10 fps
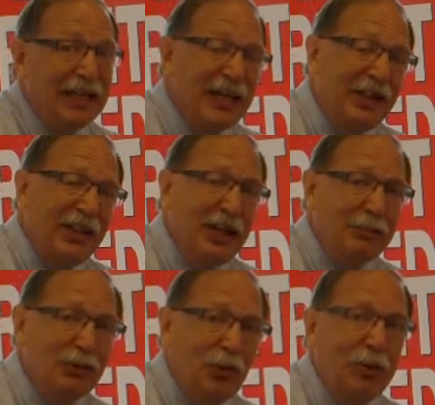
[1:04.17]
it. Nothing
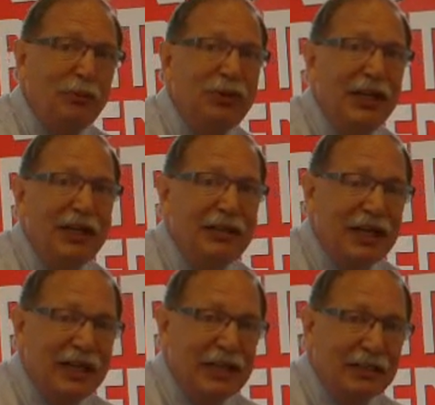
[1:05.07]
absorbs
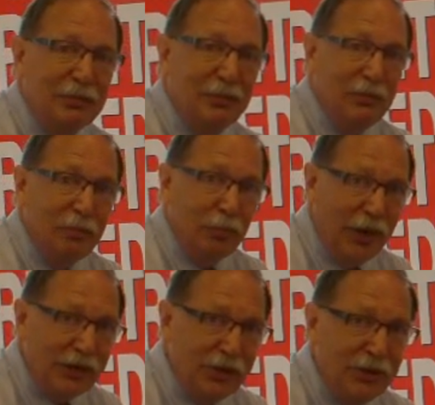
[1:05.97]

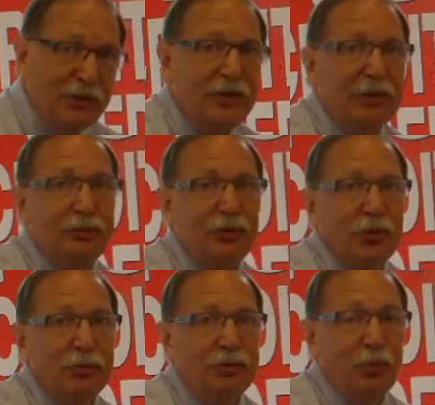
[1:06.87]
pressure, that
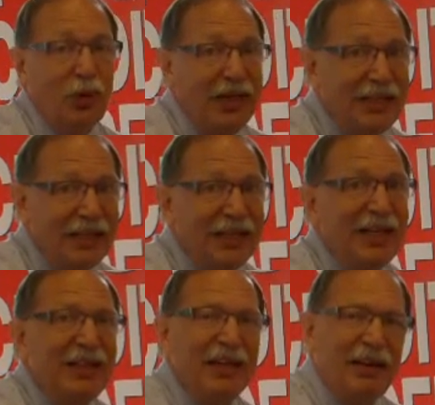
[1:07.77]
absorbs weight,
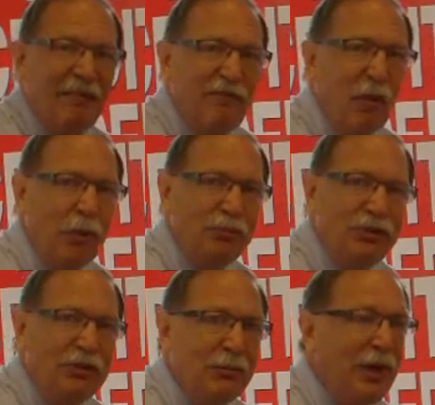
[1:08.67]
that
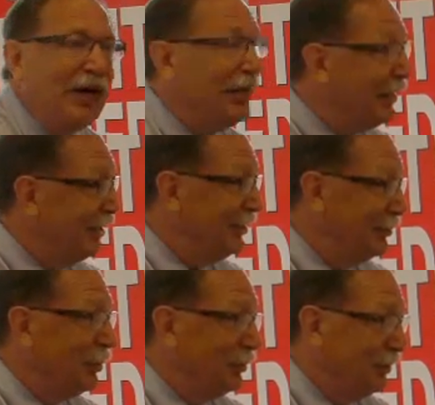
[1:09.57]
conforms to your body like
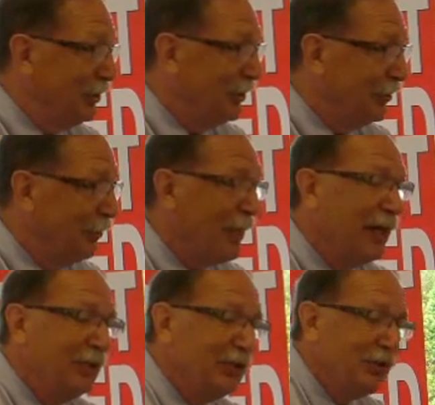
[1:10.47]
Tempur material.
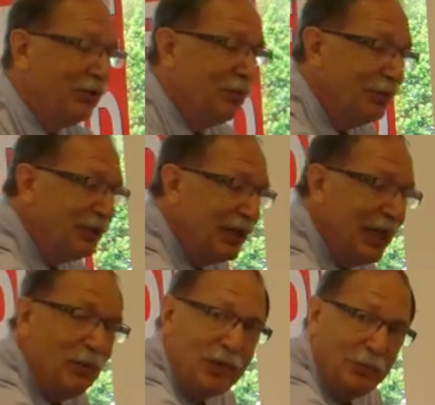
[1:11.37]
So the first thing
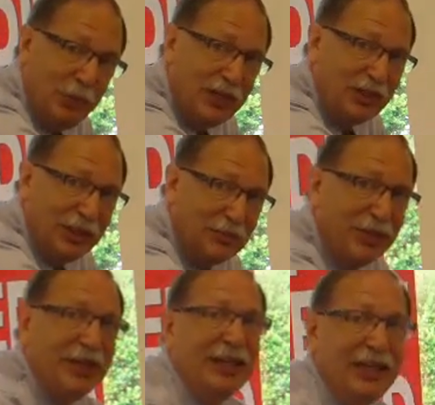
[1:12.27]
I want to pitch him
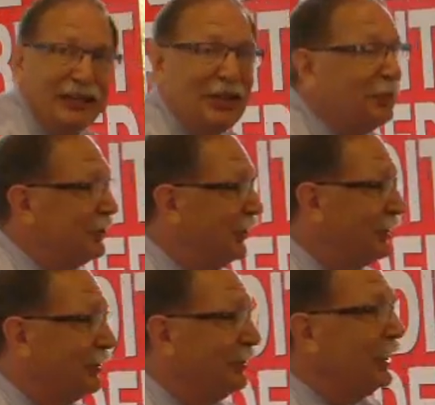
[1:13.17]
is the
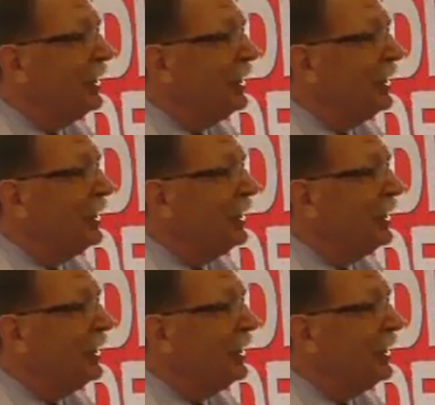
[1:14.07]
material.